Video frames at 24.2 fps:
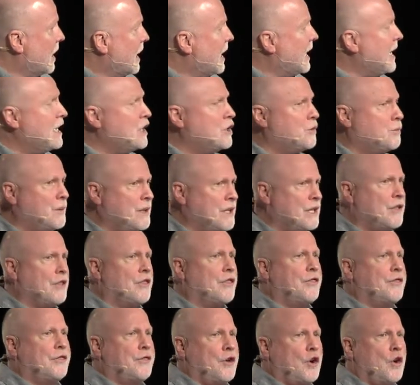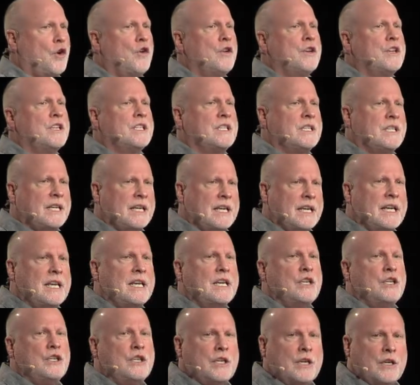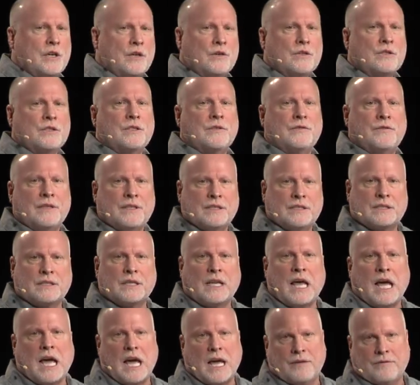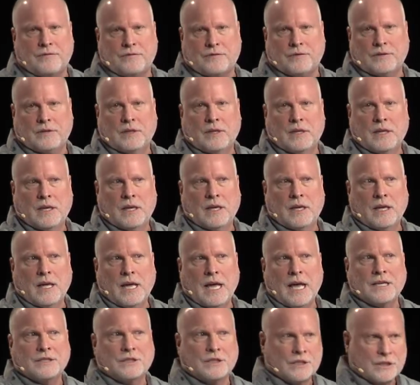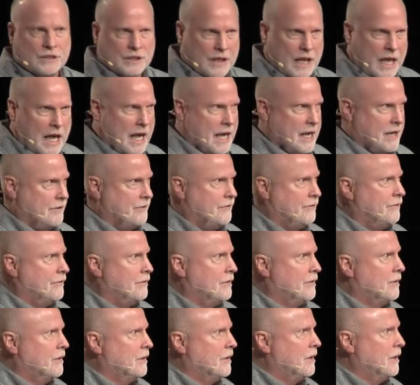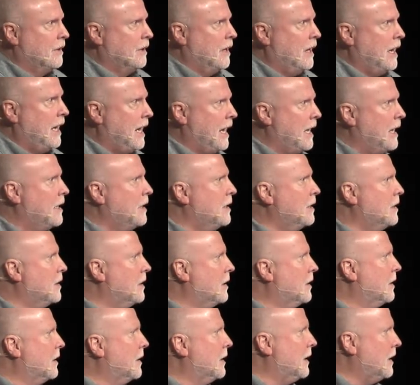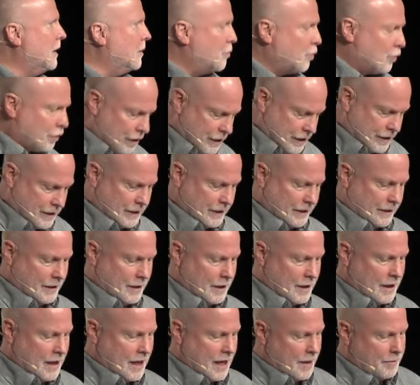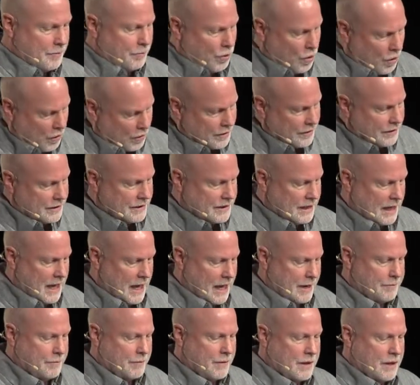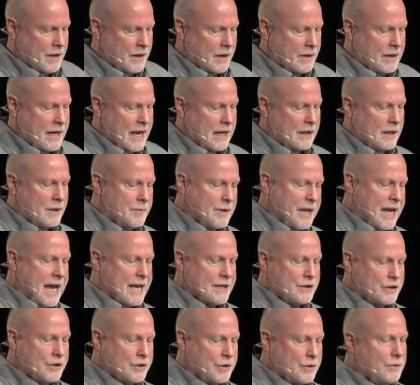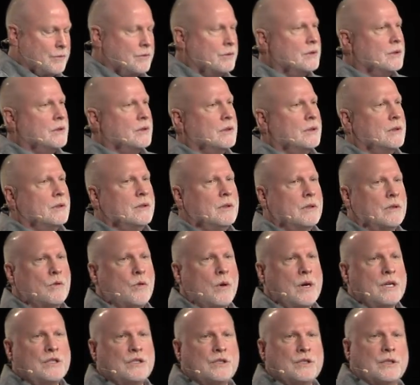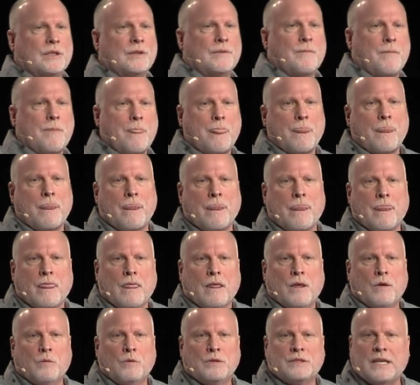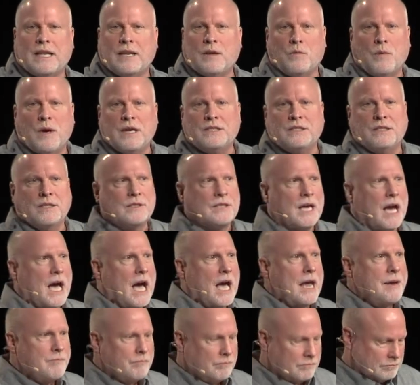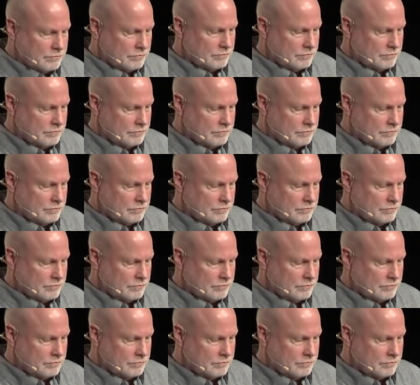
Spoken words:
He spent 13 years of his life as a slave and in prison part of the time. Now, let me ask you a question. Was that a waste of time?